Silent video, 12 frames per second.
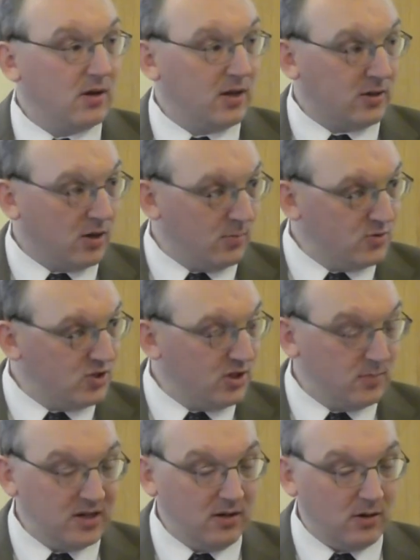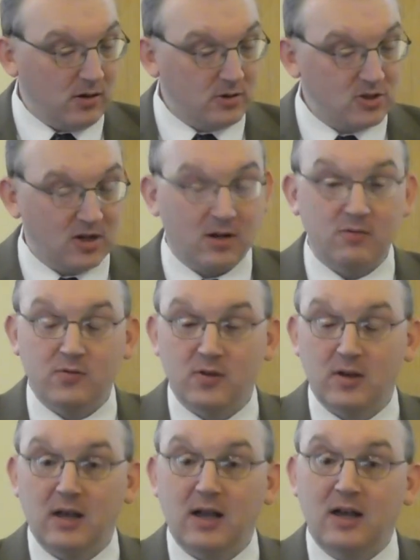it comes to them in God's love,
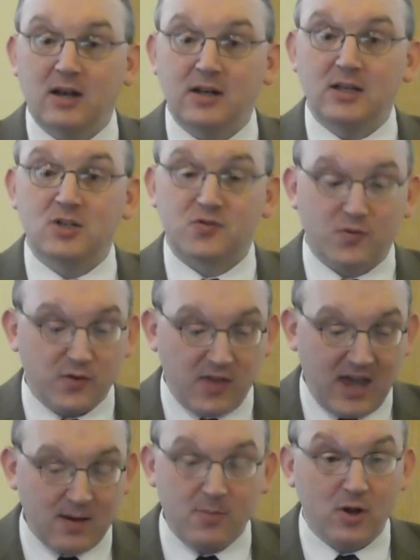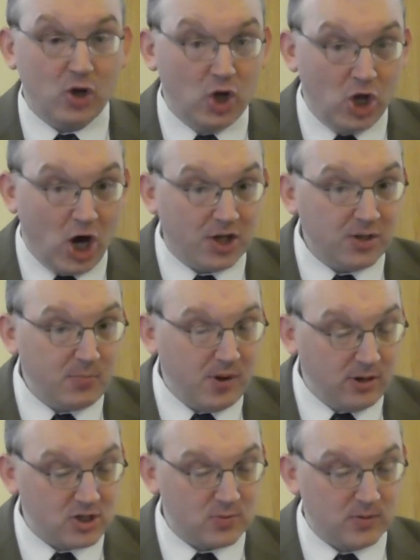and it is for them not a
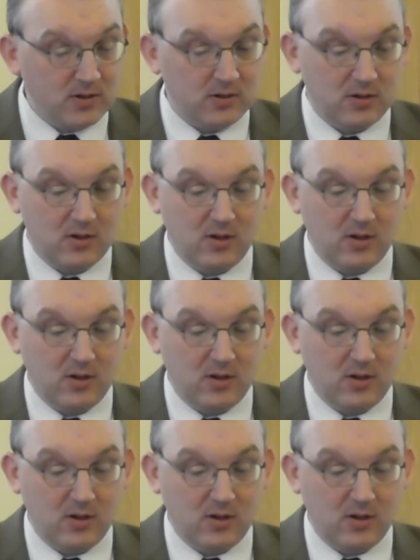punishment,